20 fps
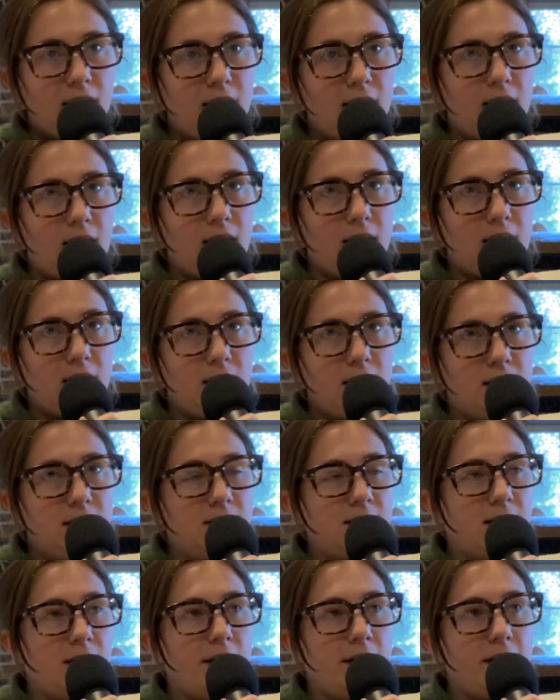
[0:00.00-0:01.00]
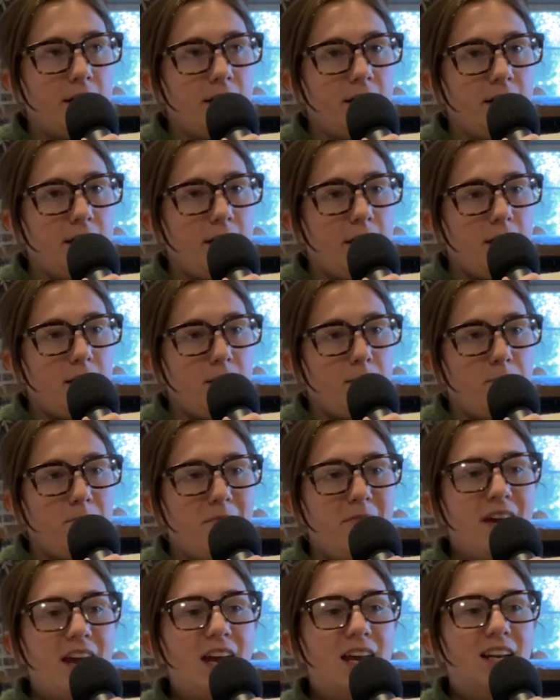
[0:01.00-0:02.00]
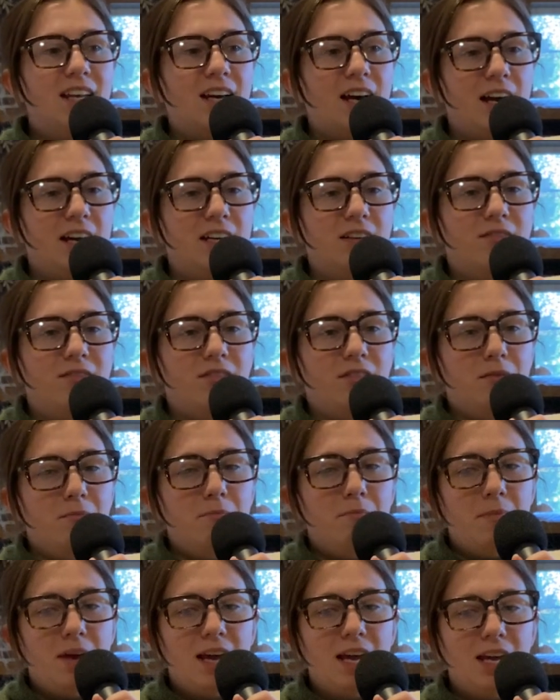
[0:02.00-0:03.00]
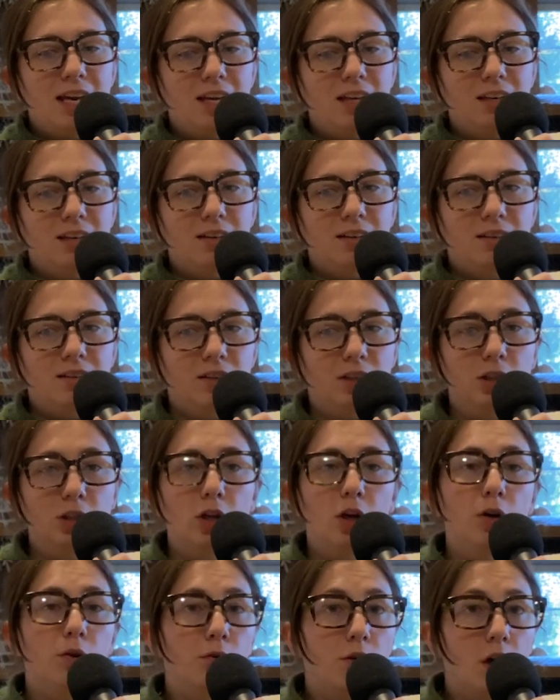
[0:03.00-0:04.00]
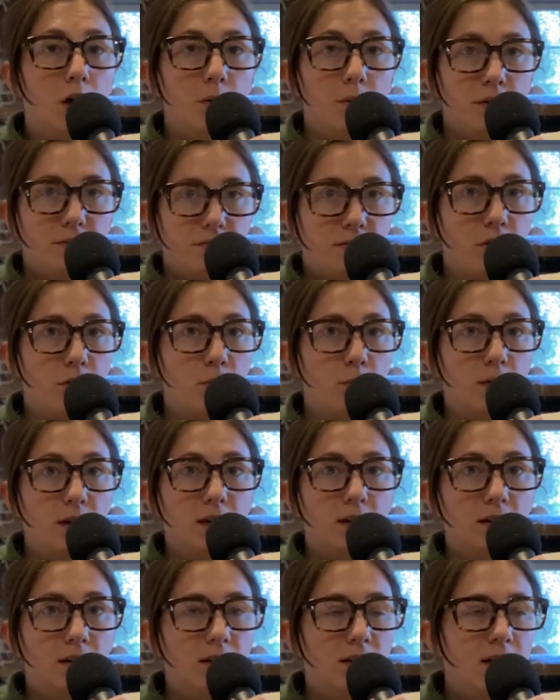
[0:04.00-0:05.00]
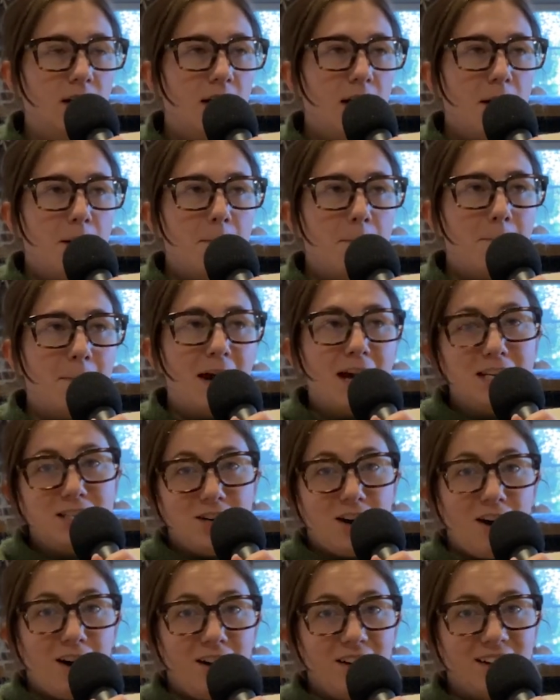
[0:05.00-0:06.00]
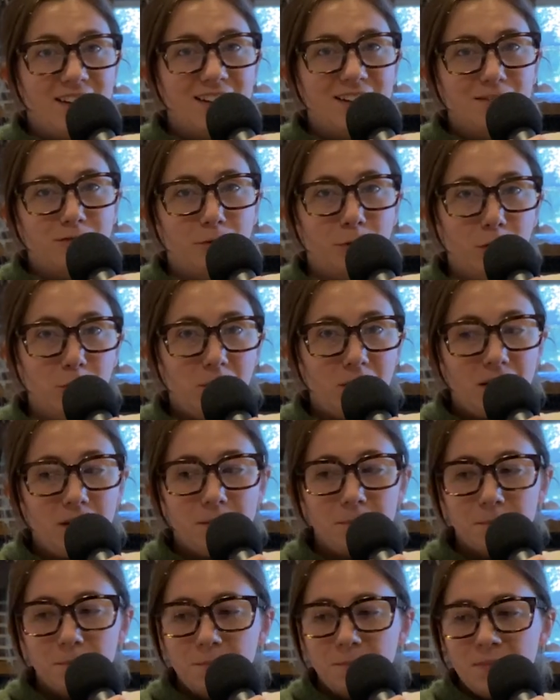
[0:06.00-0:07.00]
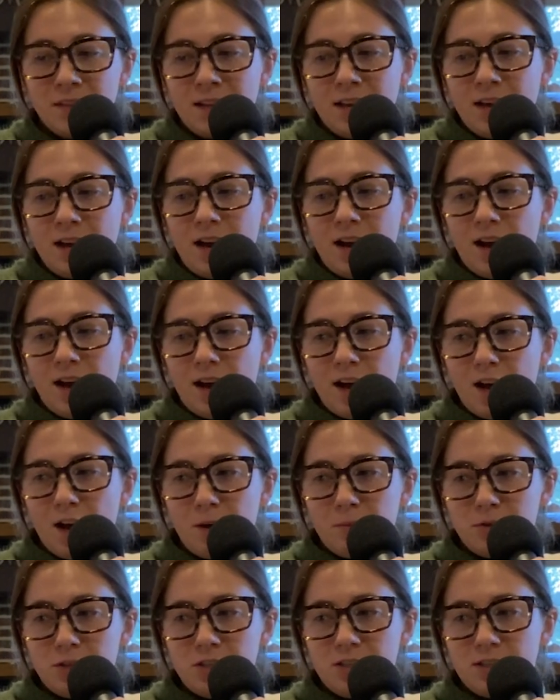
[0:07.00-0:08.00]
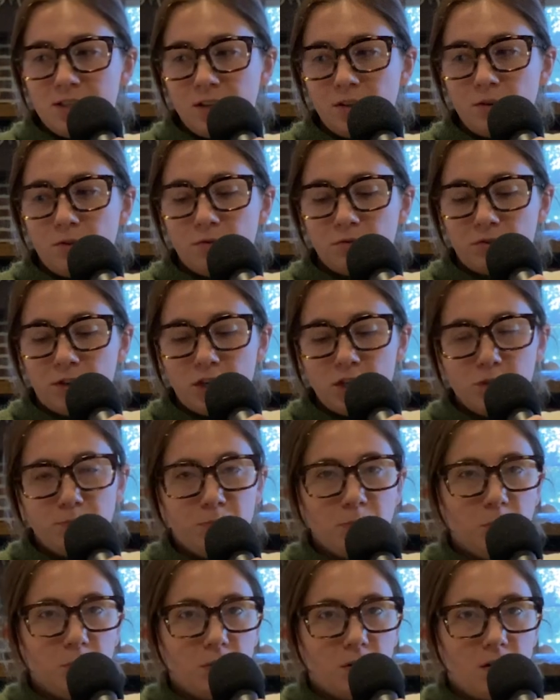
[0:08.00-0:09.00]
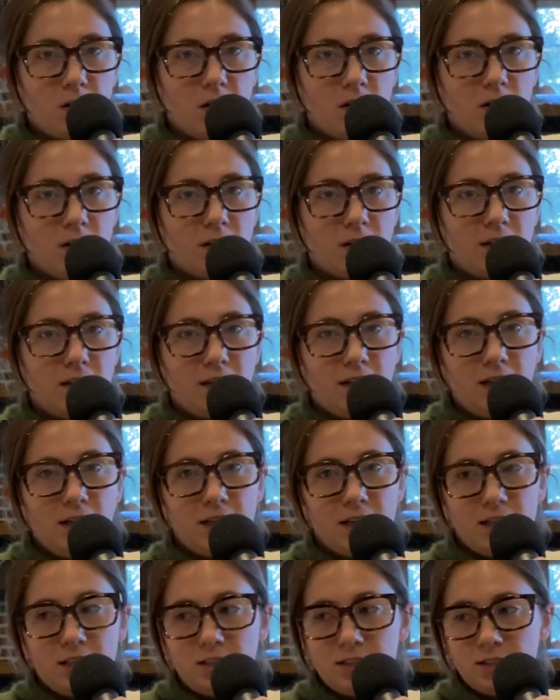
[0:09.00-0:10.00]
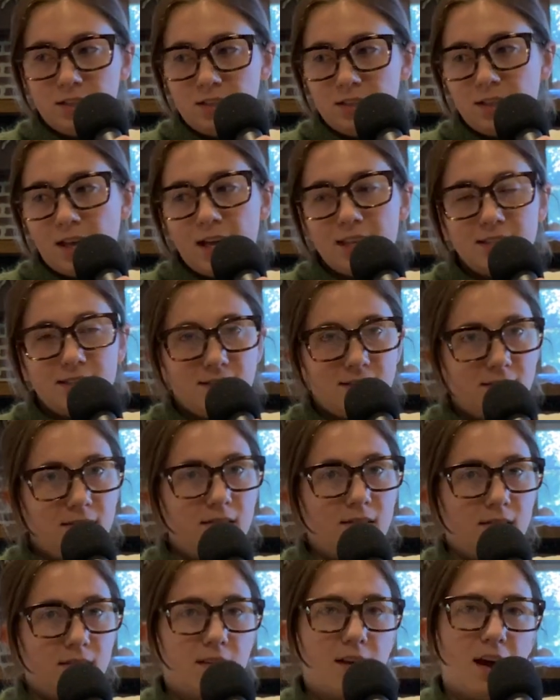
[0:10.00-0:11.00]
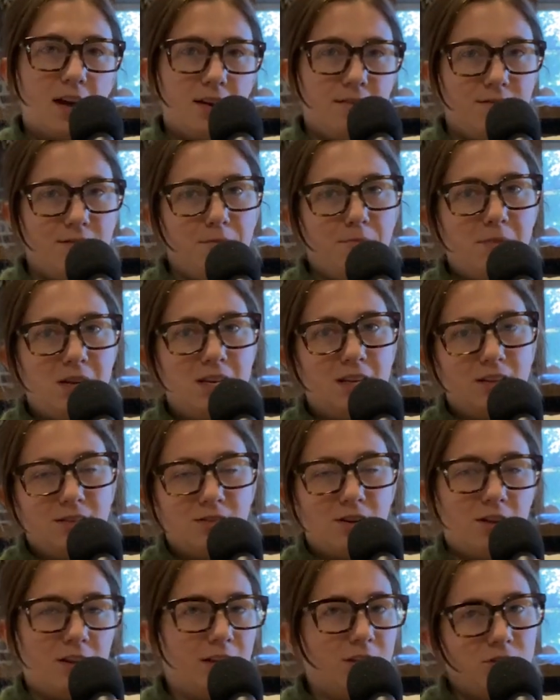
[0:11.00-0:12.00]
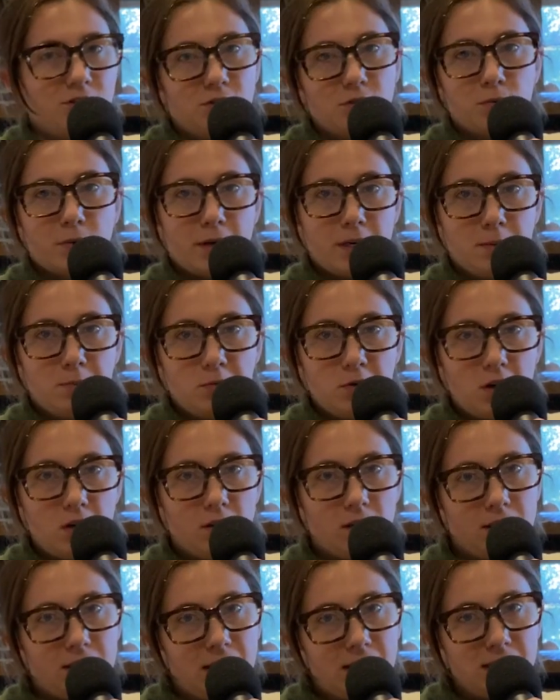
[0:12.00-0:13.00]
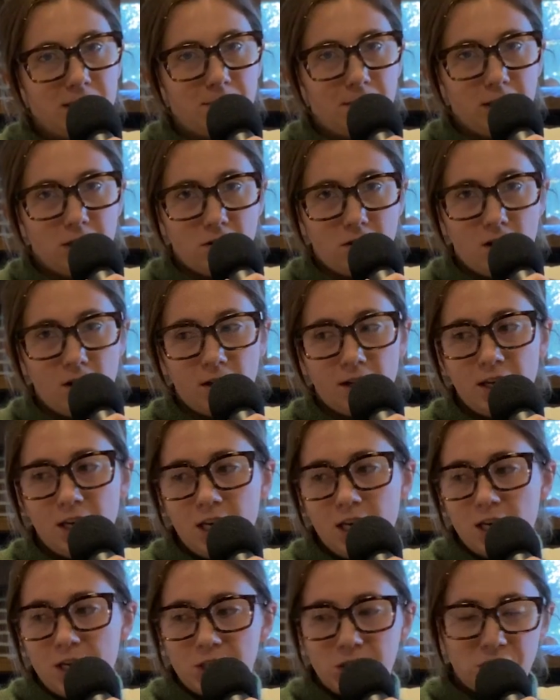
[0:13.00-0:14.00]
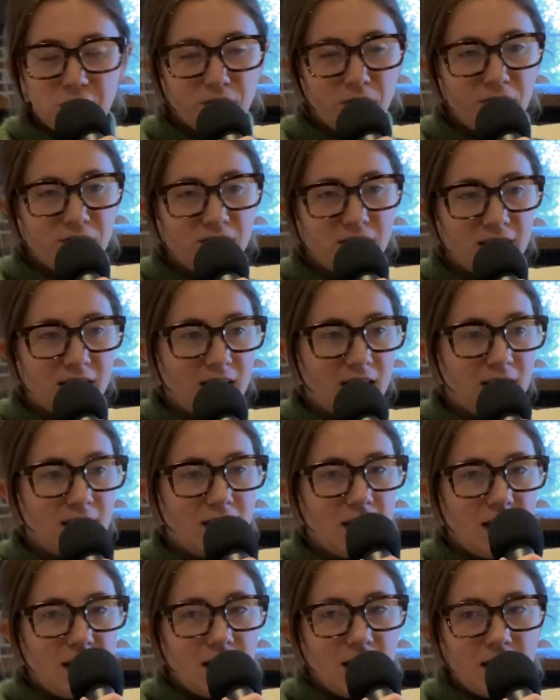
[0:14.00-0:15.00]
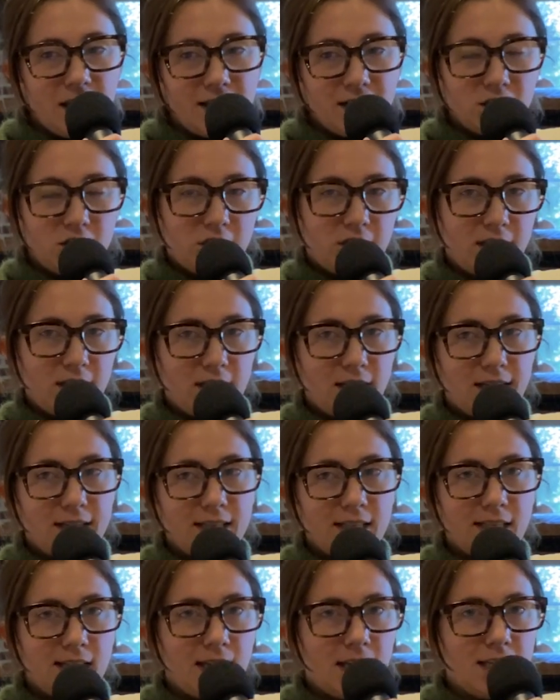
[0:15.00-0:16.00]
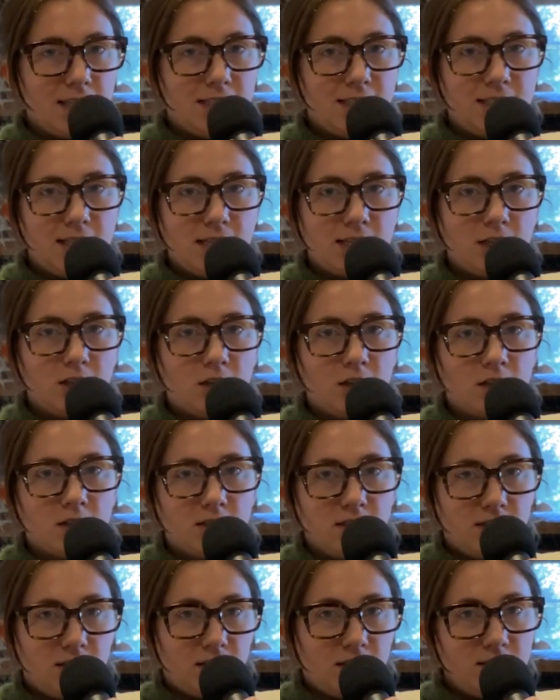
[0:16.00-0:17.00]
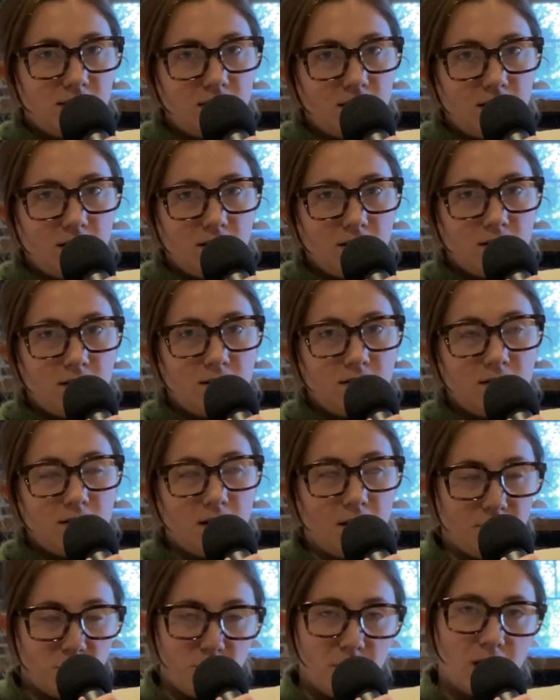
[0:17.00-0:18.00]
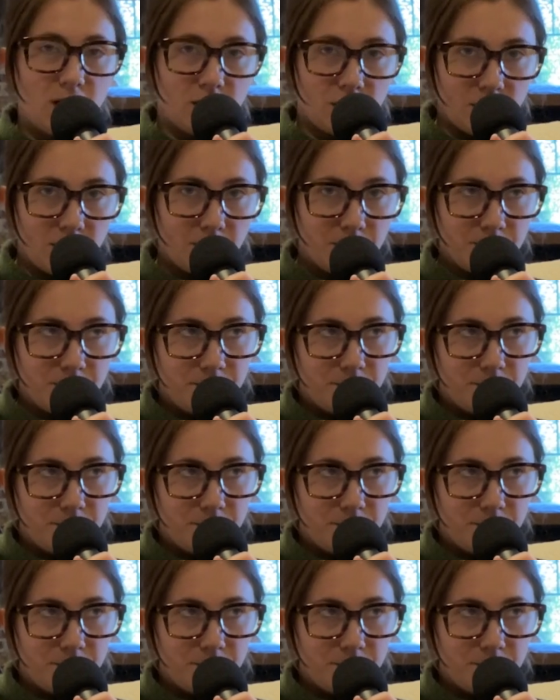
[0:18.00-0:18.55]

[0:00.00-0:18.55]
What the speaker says: and I made kind of the main logo, if you will, my dog, Ruby. She's a little French bulldog, and that's kind of the meaning. It's not like just a random dog, like, that's my dog. She's 15 and she is a senior citizen of America.